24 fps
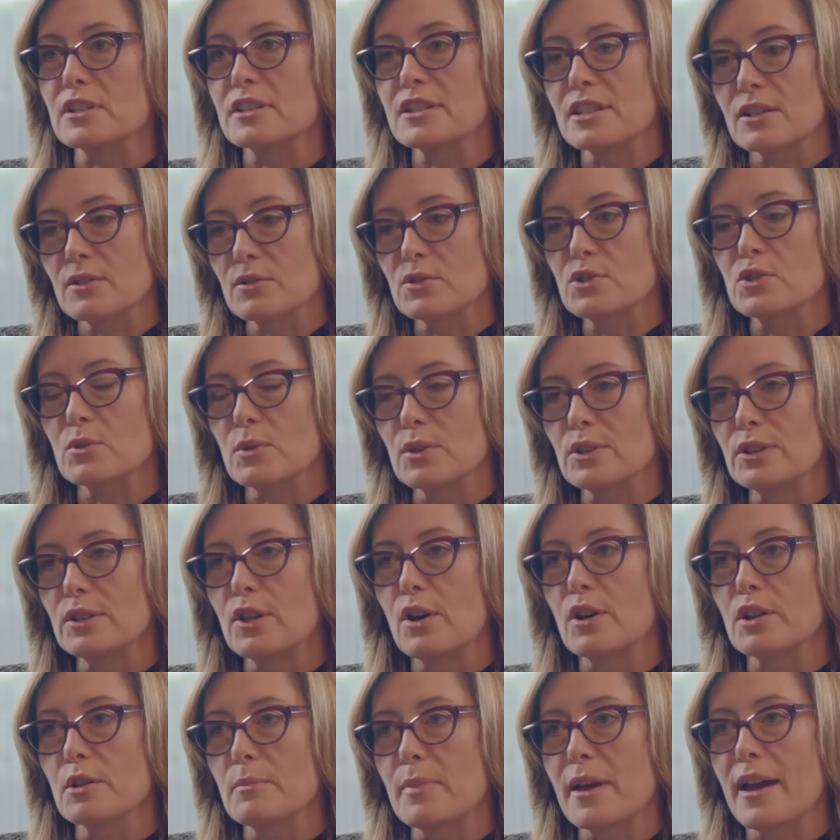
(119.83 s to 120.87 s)
It tells you a
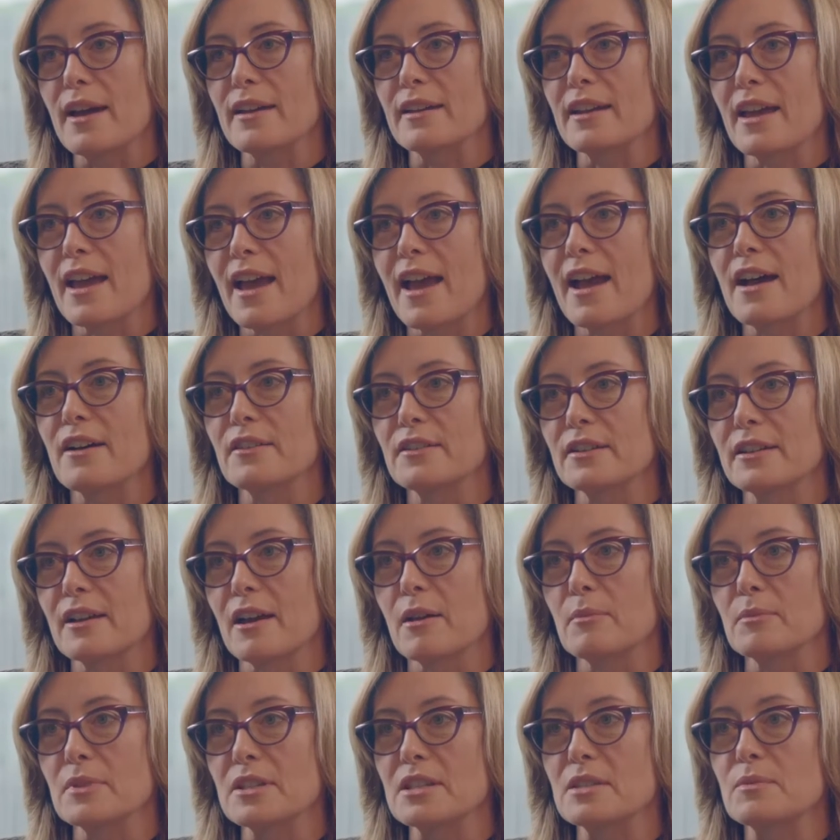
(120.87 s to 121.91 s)
lot about how the
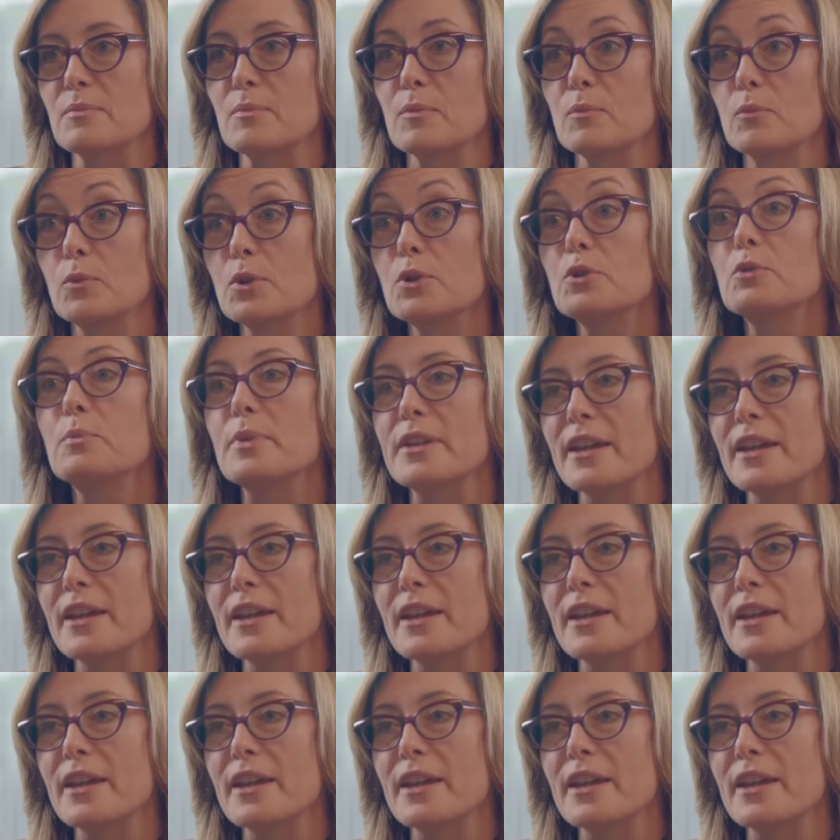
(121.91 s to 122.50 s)
companies will